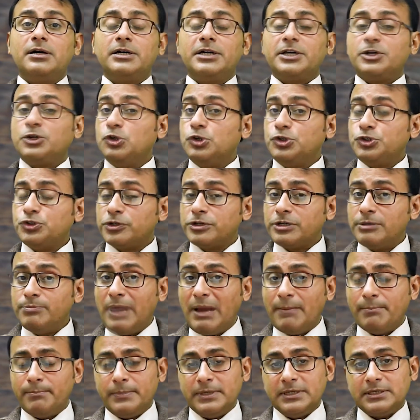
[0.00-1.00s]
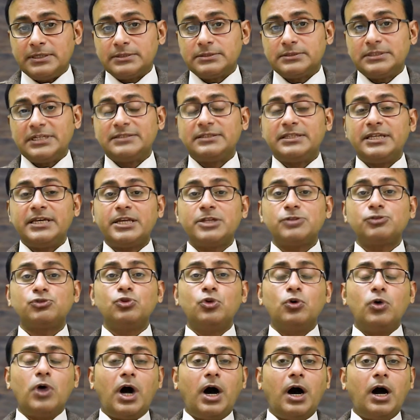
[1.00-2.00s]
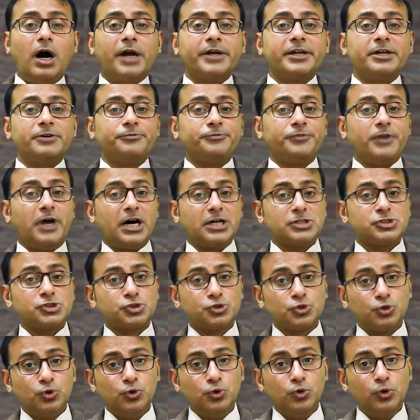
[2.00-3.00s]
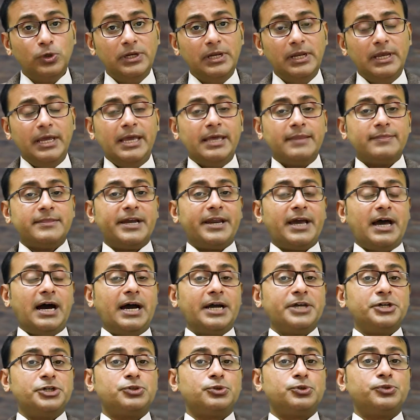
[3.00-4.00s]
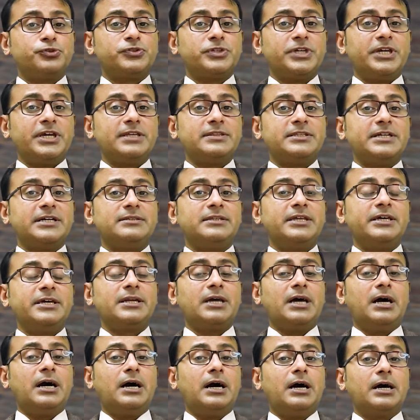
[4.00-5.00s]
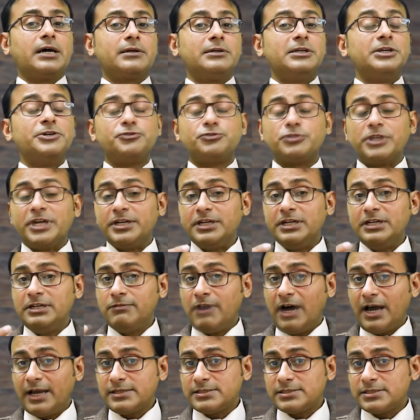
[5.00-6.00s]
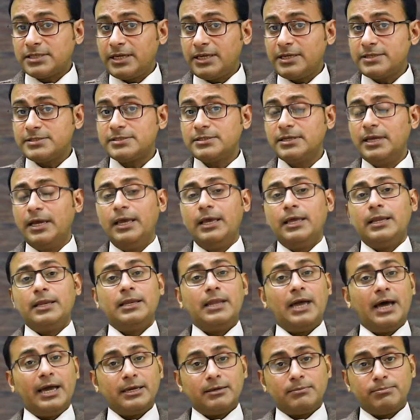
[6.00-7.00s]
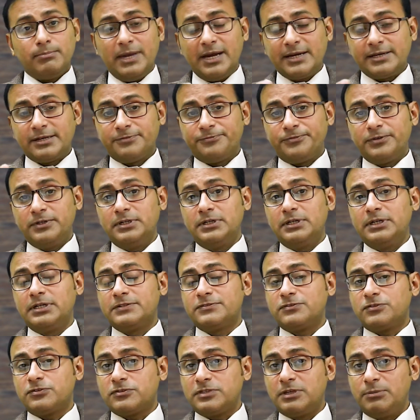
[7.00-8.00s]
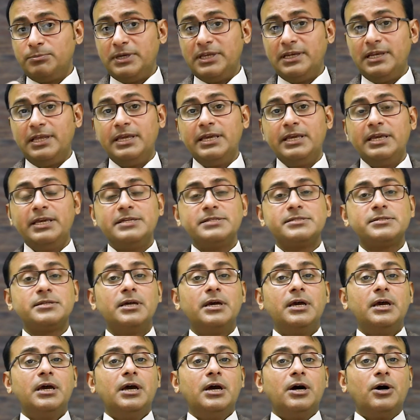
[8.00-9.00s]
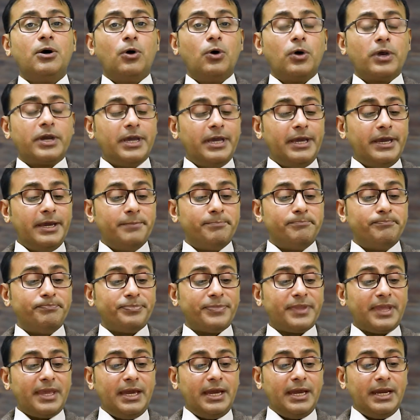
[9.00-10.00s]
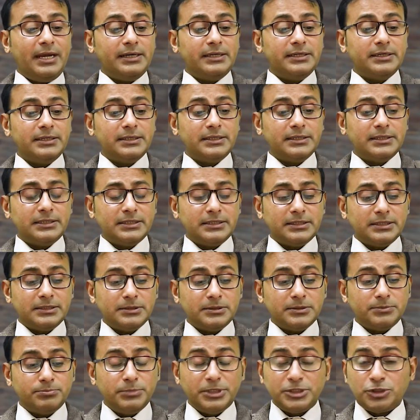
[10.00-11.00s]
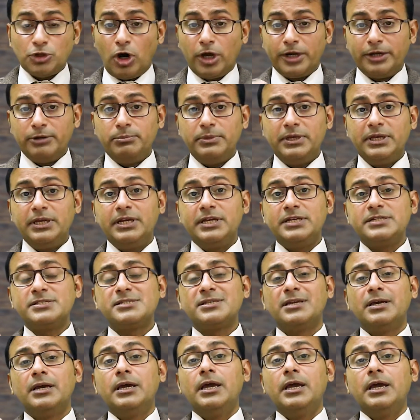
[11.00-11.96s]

you should remember that there is no hard and fast rule that I should say that there are literary devices like metaphors, similes, okay, and metonymies,